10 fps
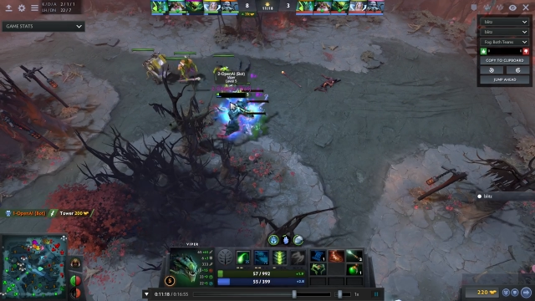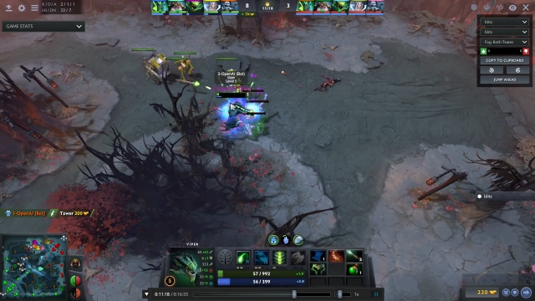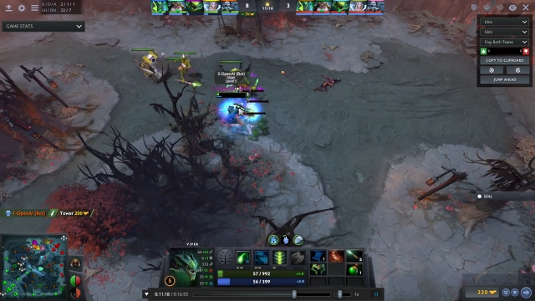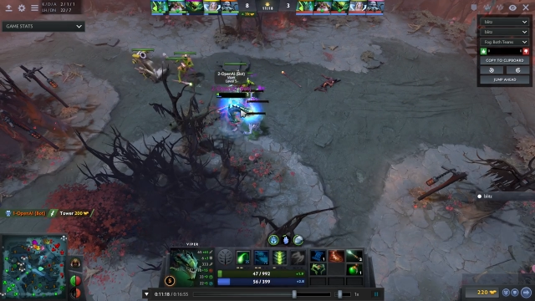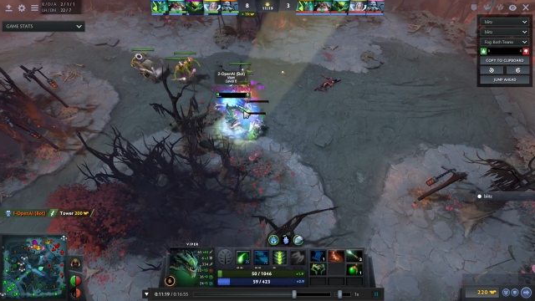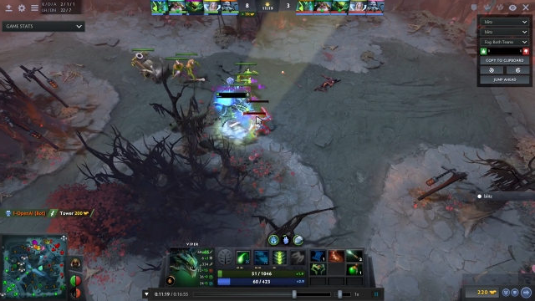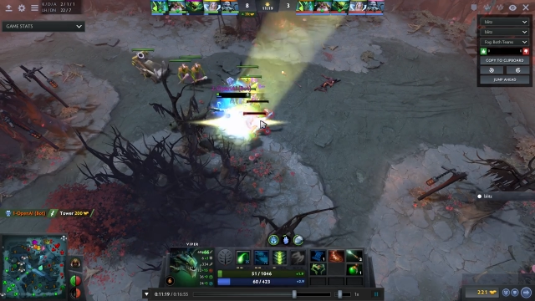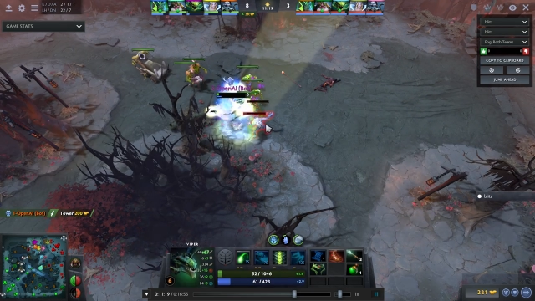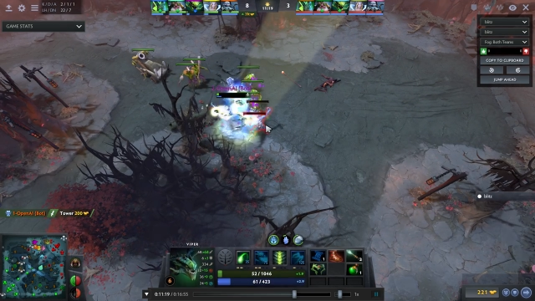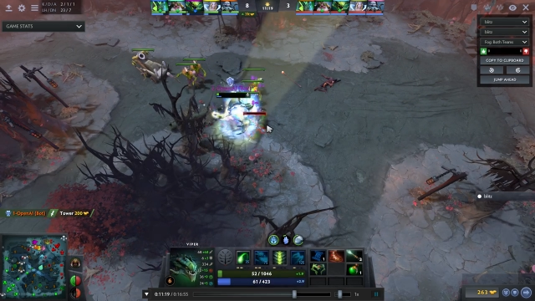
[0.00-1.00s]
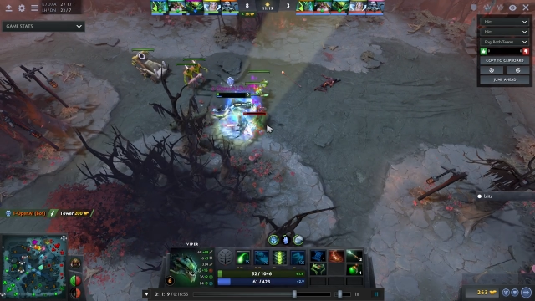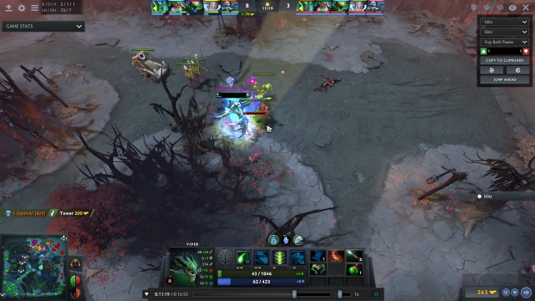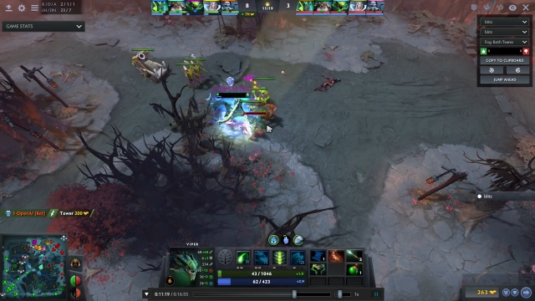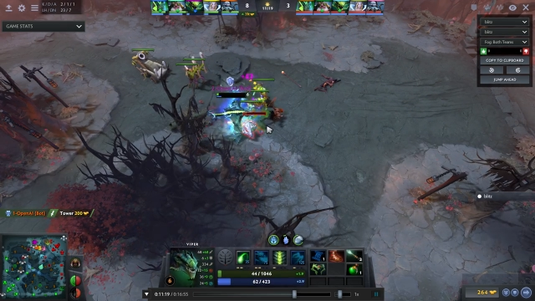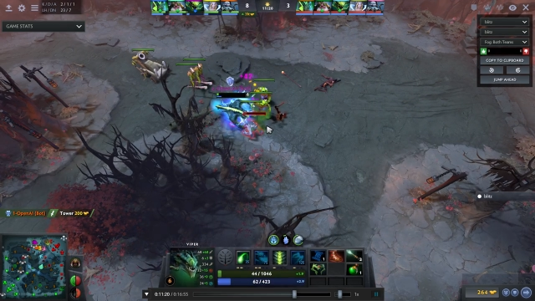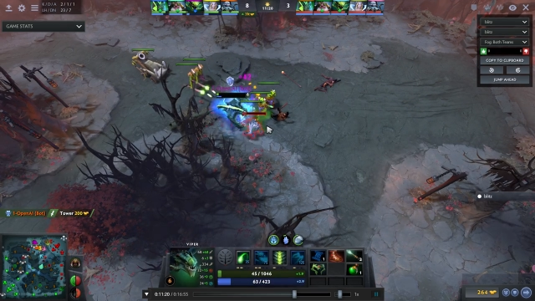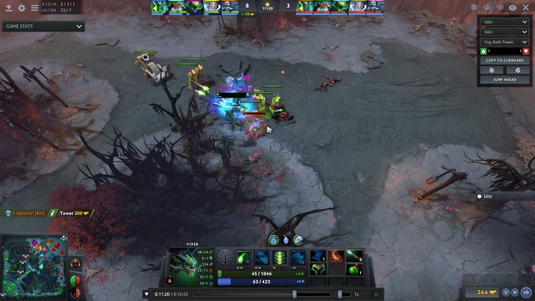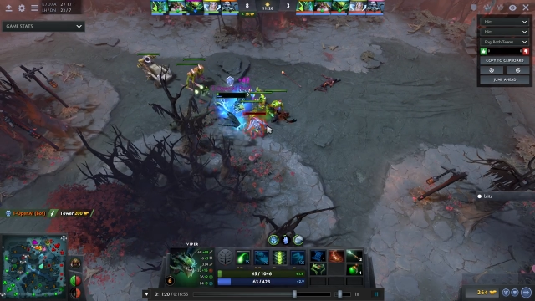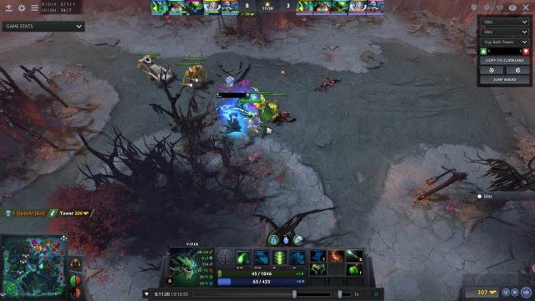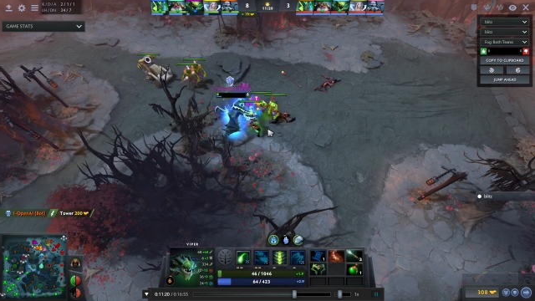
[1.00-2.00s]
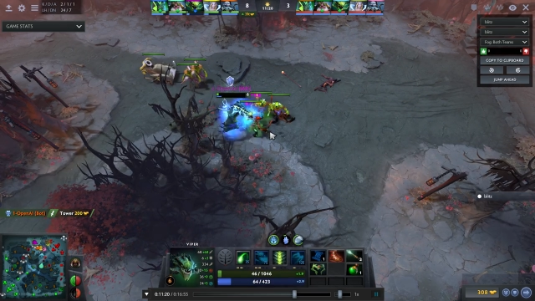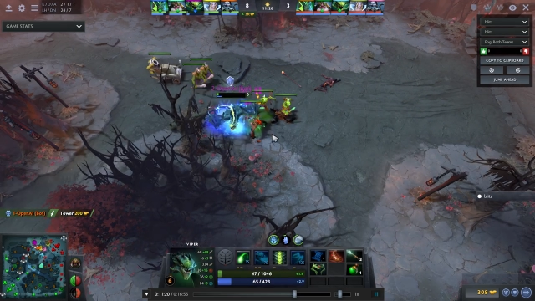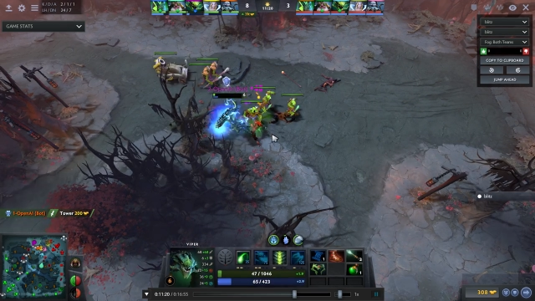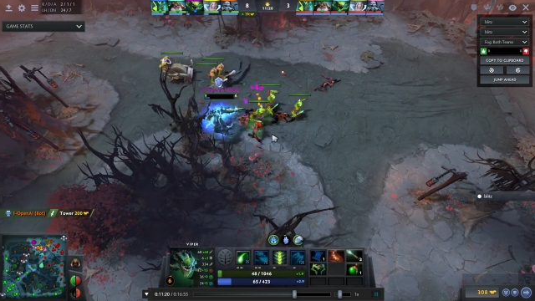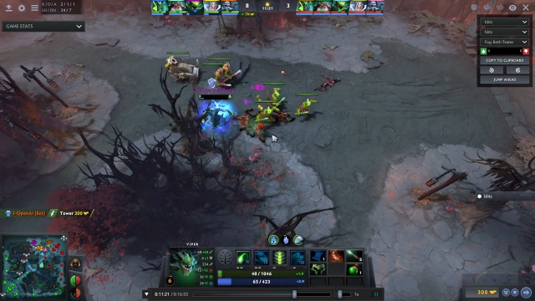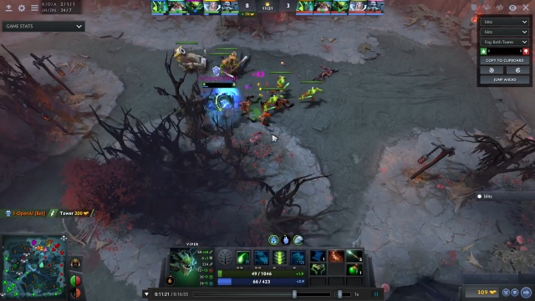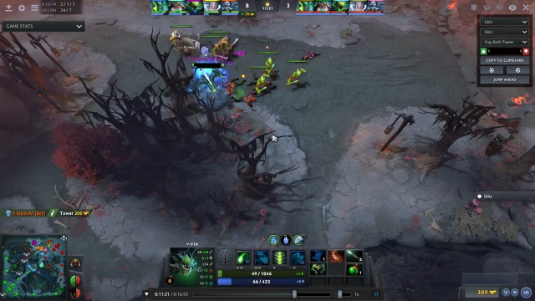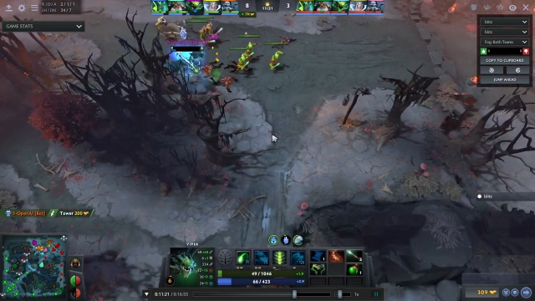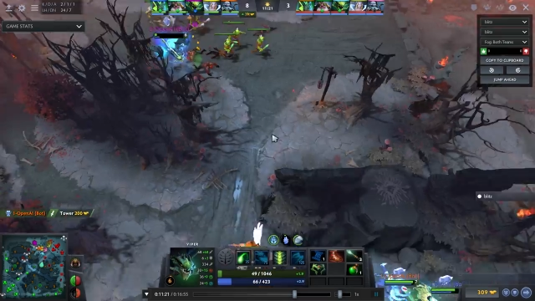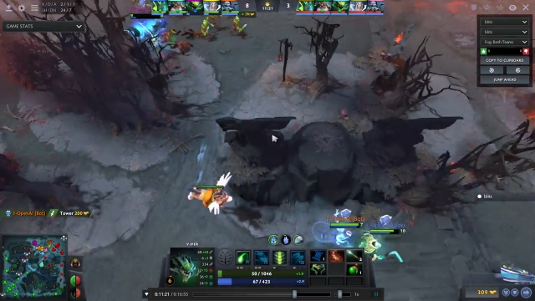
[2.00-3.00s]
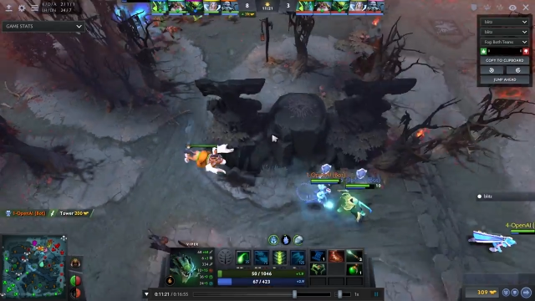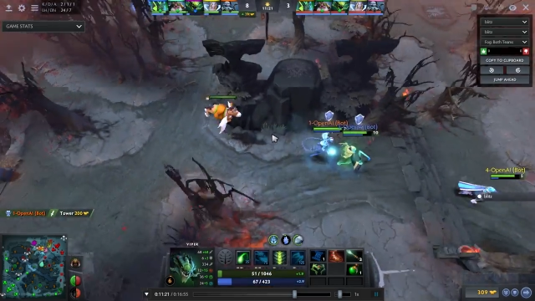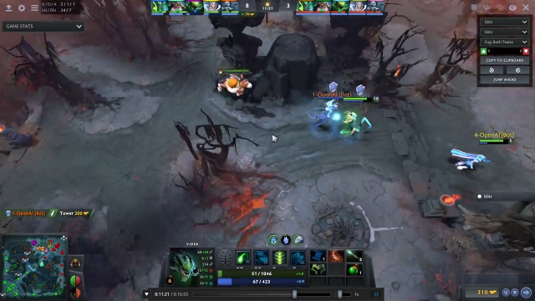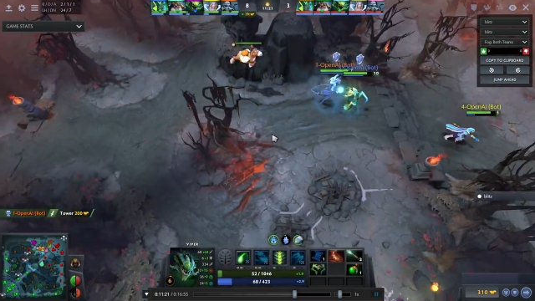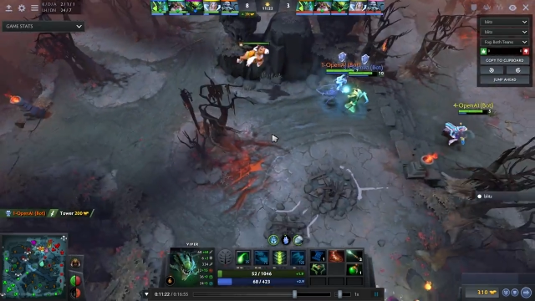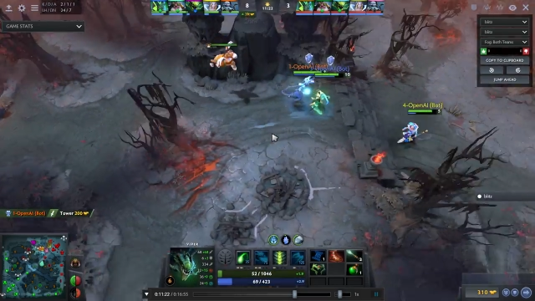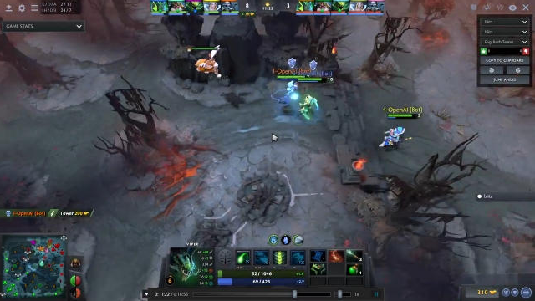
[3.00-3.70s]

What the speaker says: Nobody's mouth can be seen.